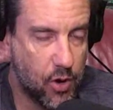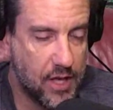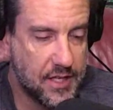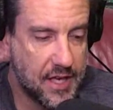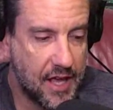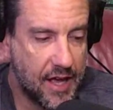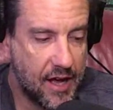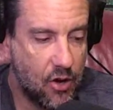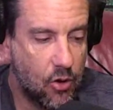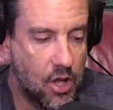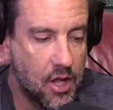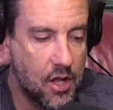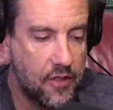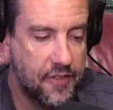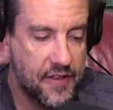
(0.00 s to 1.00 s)
right now
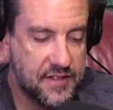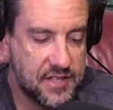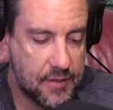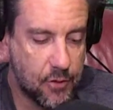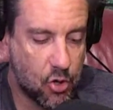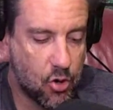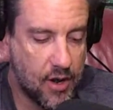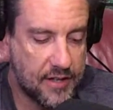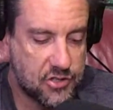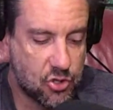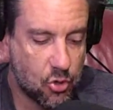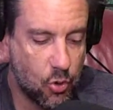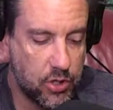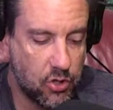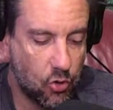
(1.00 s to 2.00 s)
that Democrats are
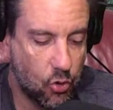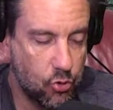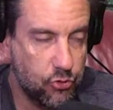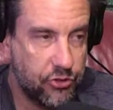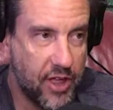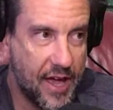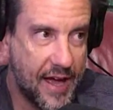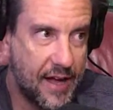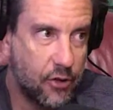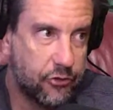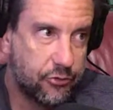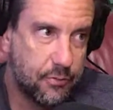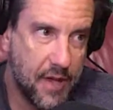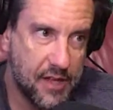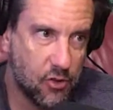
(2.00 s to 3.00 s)
going to lose the
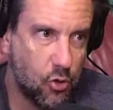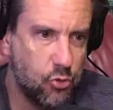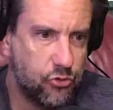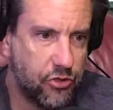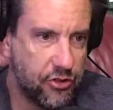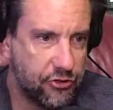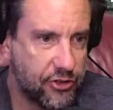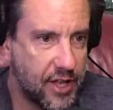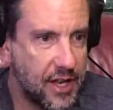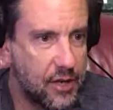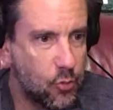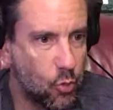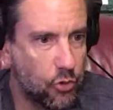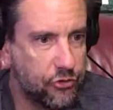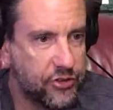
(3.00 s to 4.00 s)
House, may lose the Senate.
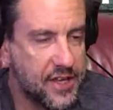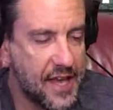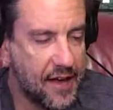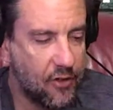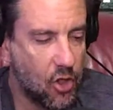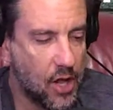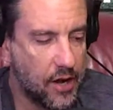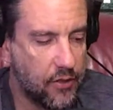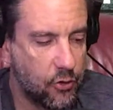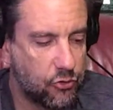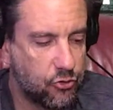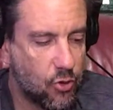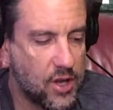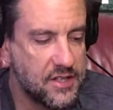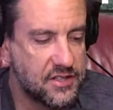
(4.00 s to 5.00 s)
We'll see how a lot of
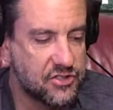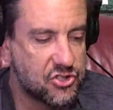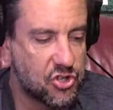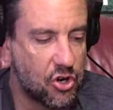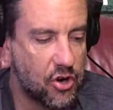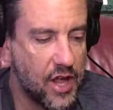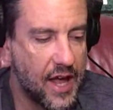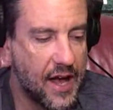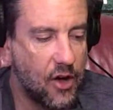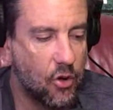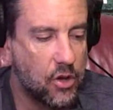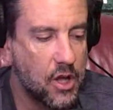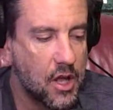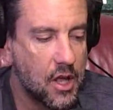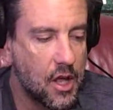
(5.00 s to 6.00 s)
those races turn
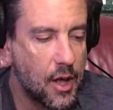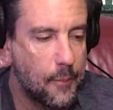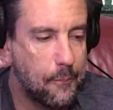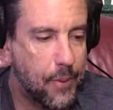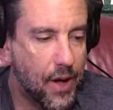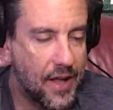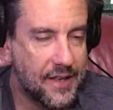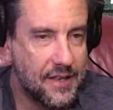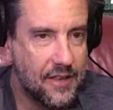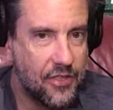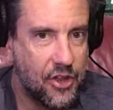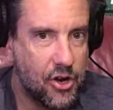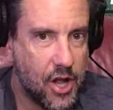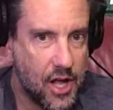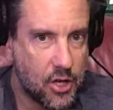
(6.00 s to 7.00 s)
out. But
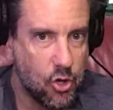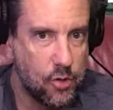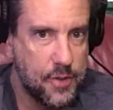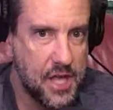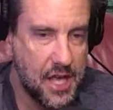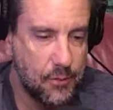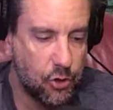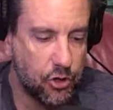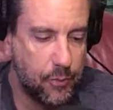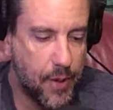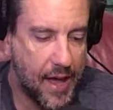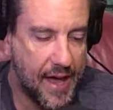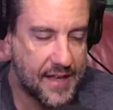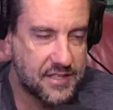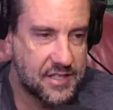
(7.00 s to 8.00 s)
they're not going to be able to
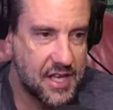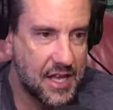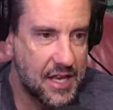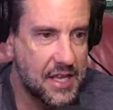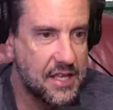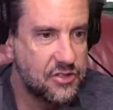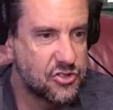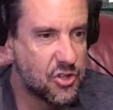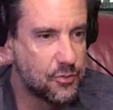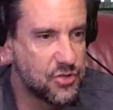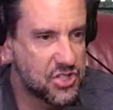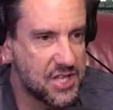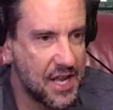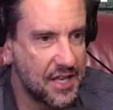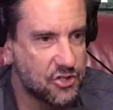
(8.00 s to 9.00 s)
pass any
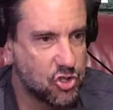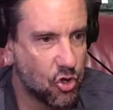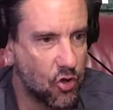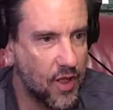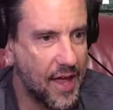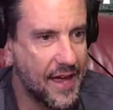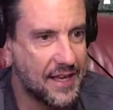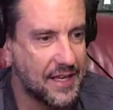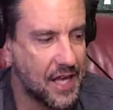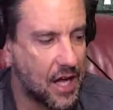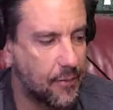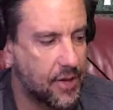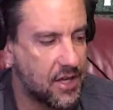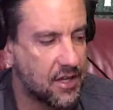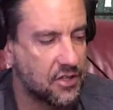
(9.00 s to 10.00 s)
substantial
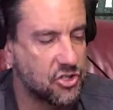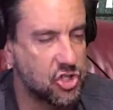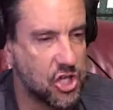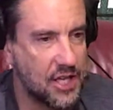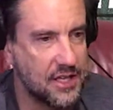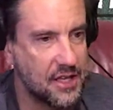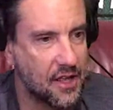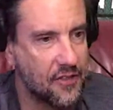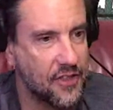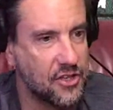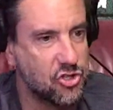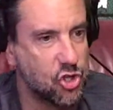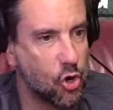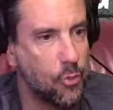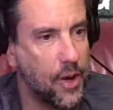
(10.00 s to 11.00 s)
economic agenda that
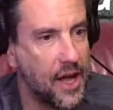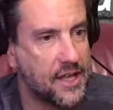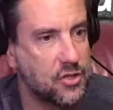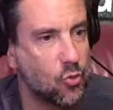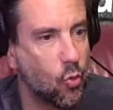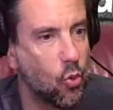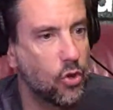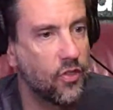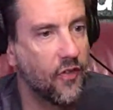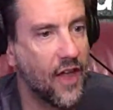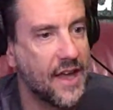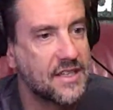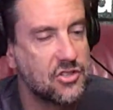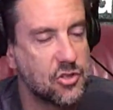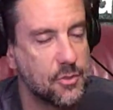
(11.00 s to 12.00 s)
Joe Biden would
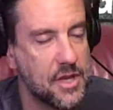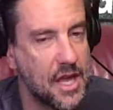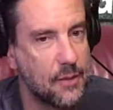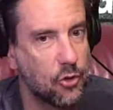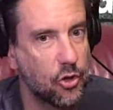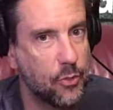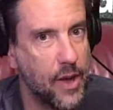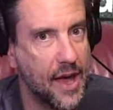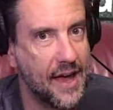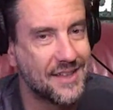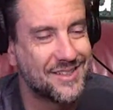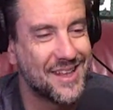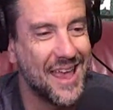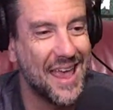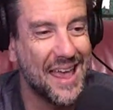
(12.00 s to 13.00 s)
like to be able to
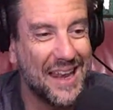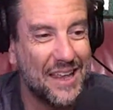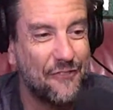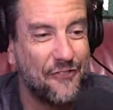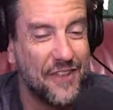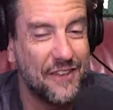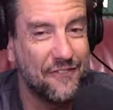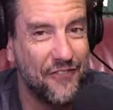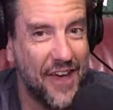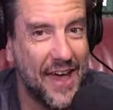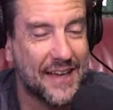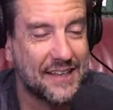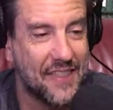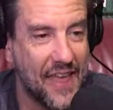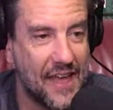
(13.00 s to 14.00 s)
pass. And if, in
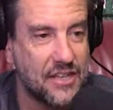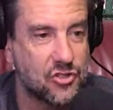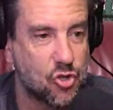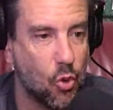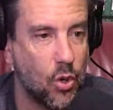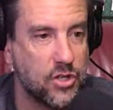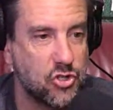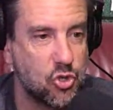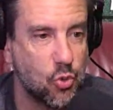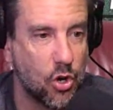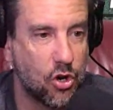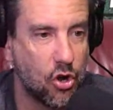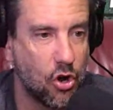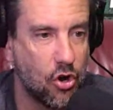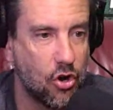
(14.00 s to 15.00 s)
fact, that is going to
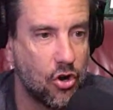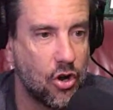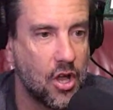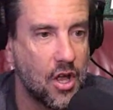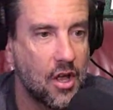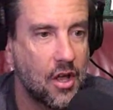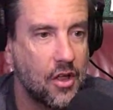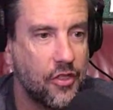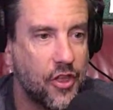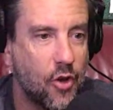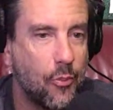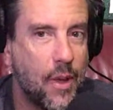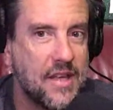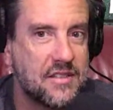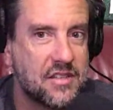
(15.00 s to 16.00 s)
occur, they're
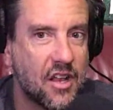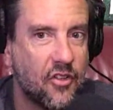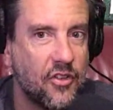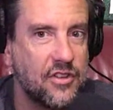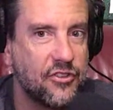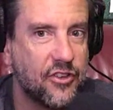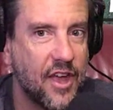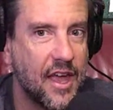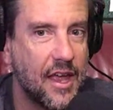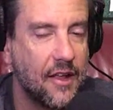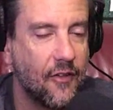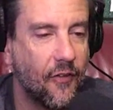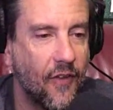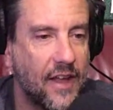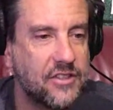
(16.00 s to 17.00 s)
basically
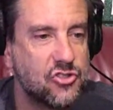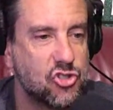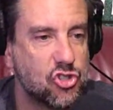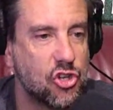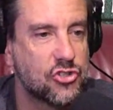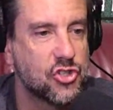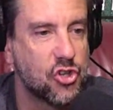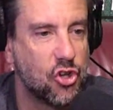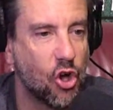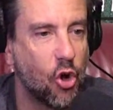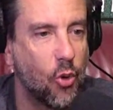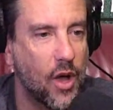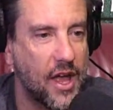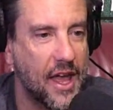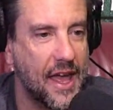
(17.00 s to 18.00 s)
saying, let's just
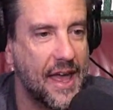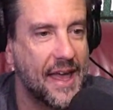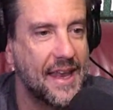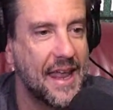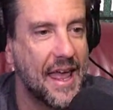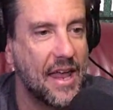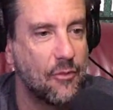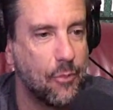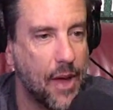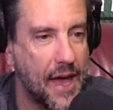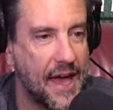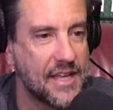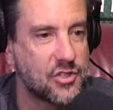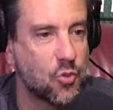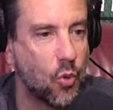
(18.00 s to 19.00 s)
go ahead and
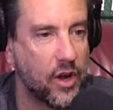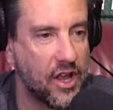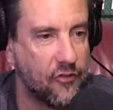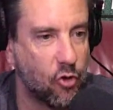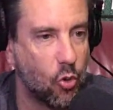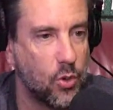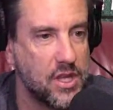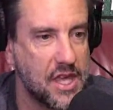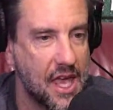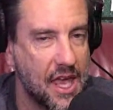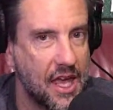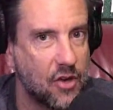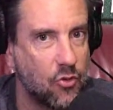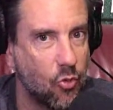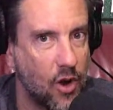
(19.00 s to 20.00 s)
pass whatever we
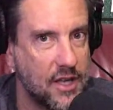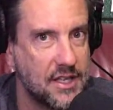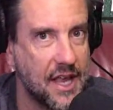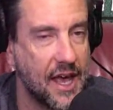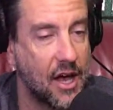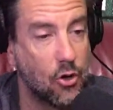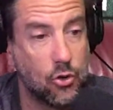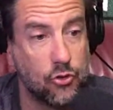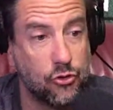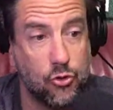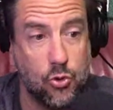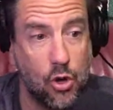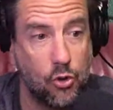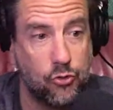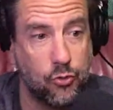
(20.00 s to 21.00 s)
can right now, because who
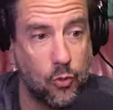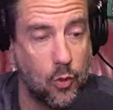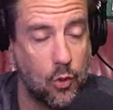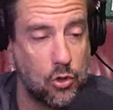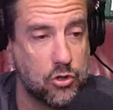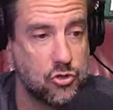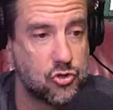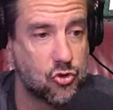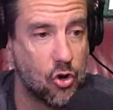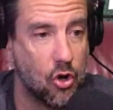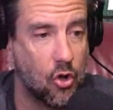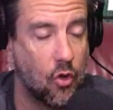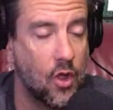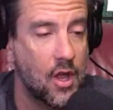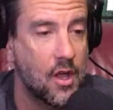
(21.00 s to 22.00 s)
knows when we'll
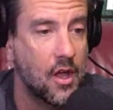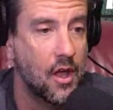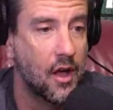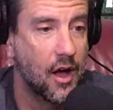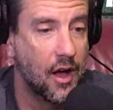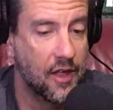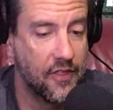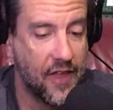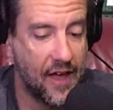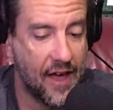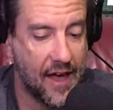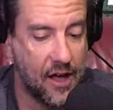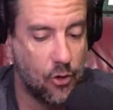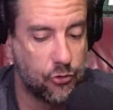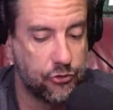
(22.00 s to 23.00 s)
control the
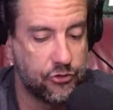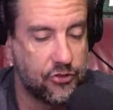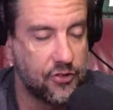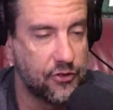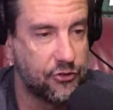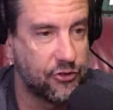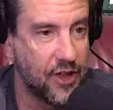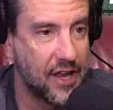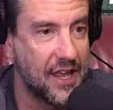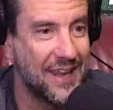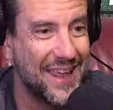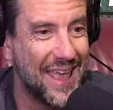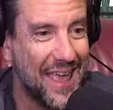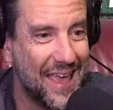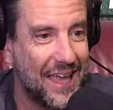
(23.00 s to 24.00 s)
House, the Senate,
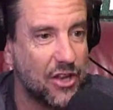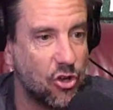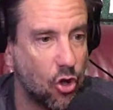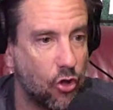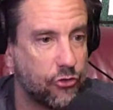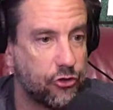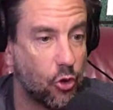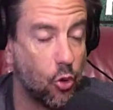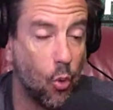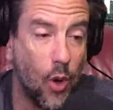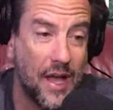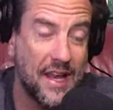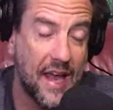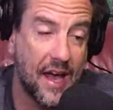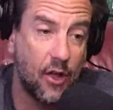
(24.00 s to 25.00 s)
and also the
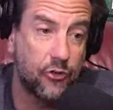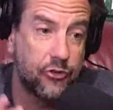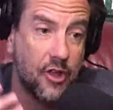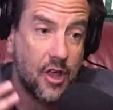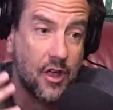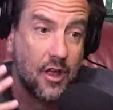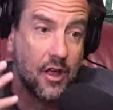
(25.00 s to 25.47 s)
White House.